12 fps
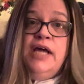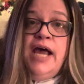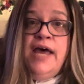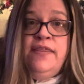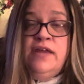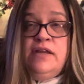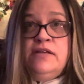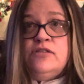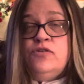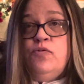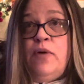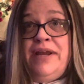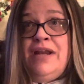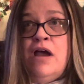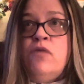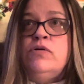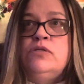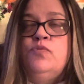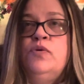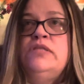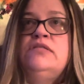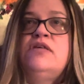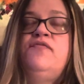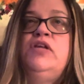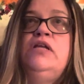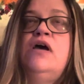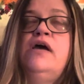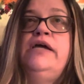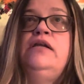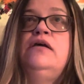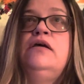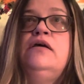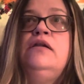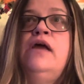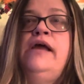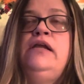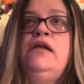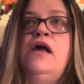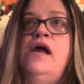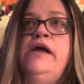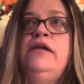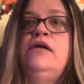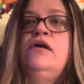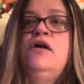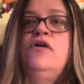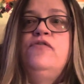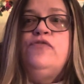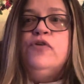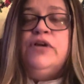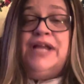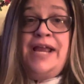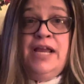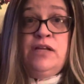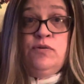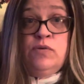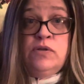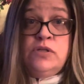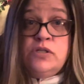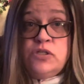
and then it's right now it's $179.99 for an annual.